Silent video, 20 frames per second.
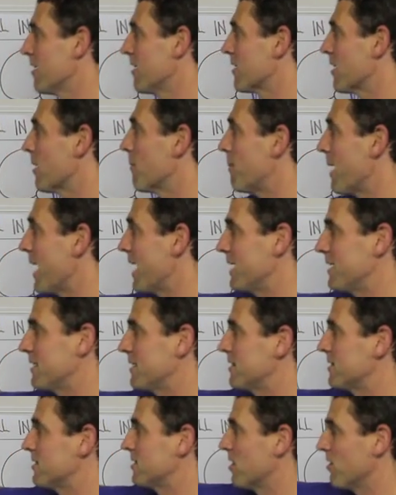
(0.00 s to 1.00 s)

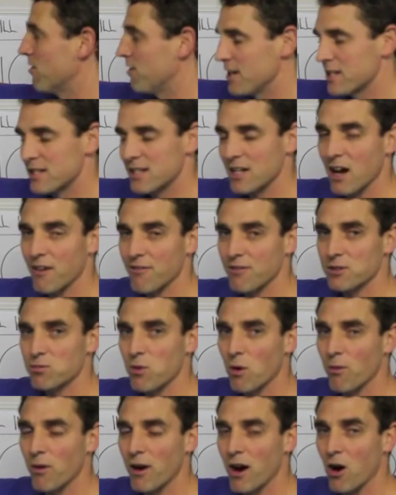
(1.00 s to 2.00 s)
compared to this stuff is
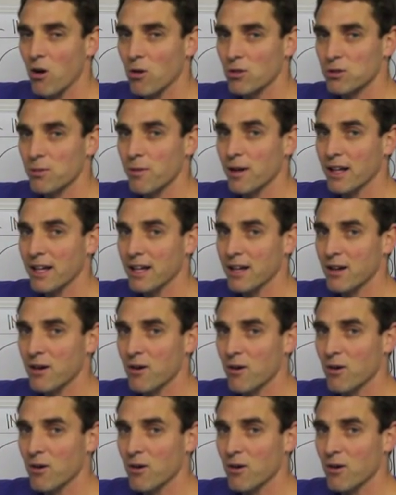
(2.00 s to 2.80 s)
what we're ultimately